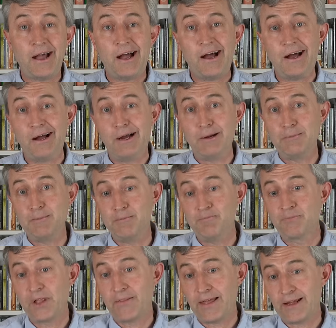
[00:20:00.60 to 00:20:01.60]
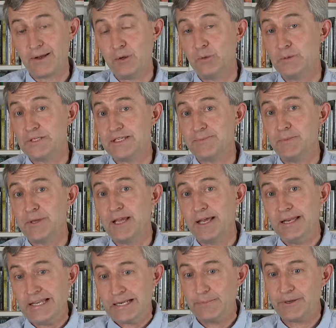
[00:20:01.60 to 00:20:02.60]
That causes me
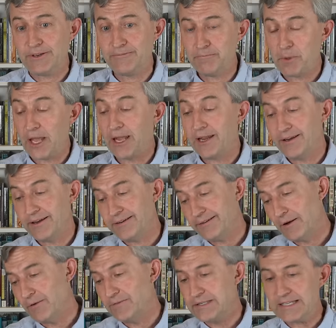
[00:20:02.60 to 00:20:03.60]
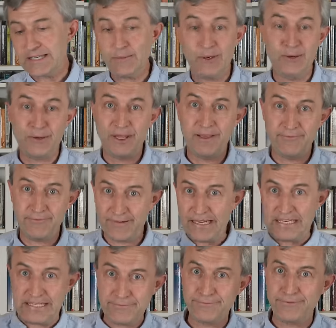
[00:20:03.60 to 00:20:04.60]
a little bit of pain, and obviously we're looking at very
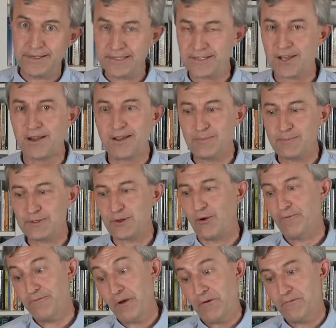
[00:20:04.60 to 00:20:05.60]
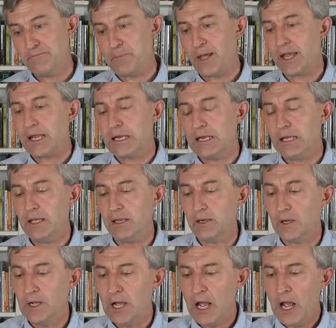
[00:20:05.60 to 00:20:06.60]
different types of pain
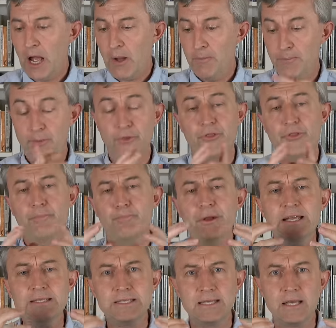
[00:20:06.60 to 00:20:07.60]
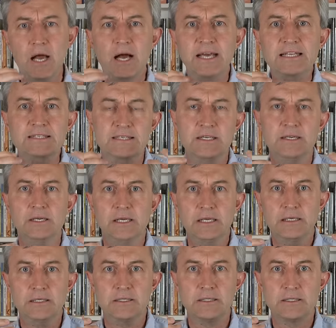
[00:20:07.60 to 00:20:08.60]
here. But the basic idea
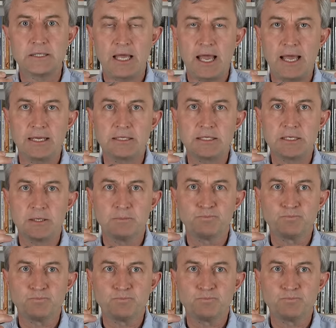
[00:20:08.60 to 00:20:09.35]
is that